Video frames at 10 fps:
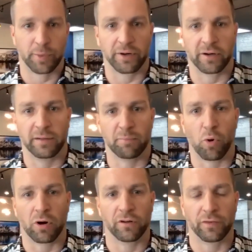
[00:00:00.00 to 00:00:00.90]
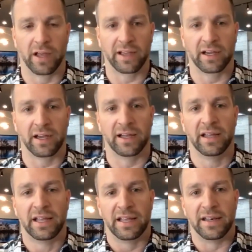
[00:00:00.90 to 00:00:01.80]
but are in more of like
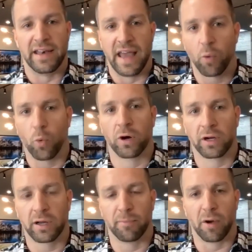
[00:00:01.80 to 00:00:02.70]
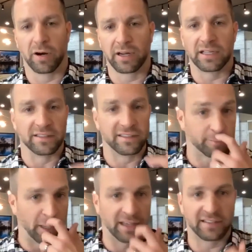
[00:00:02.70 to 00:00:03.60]
a network marketing
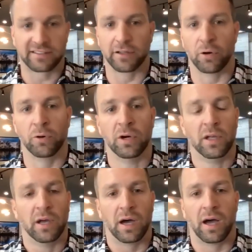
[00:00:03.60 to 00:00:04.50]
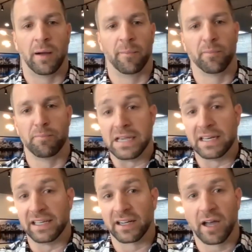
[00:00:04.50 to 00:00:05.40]
space. So
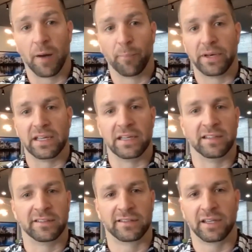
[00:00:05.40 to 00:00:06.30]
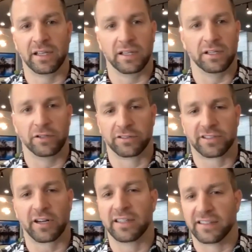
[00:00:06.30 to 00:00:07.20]
media companies, you're
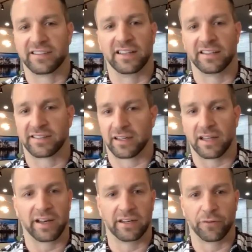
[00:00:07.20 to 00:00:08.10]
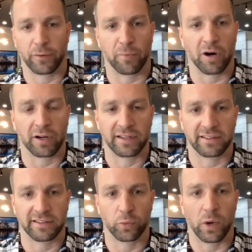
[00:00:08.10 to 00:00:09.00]
starting to see this in a lot of different
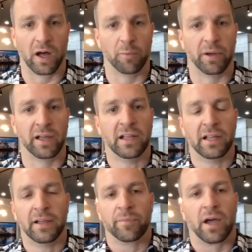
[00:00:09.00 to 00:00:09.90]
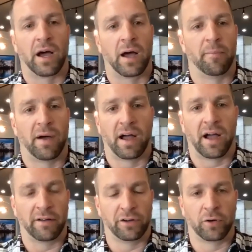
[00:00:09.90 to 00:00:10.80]
markets as well. But
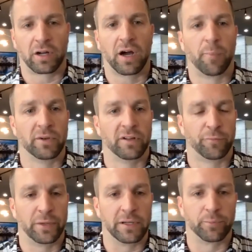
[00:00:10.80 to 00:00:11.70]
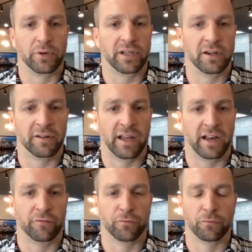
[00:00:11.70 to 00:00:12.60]
I know a couple of people here that
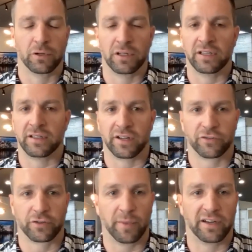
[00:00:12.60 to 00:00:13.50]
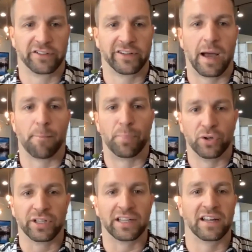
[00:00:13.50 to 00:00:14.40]
have really done a tremendous job
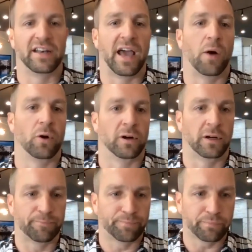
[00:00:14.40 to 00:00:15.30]
building a network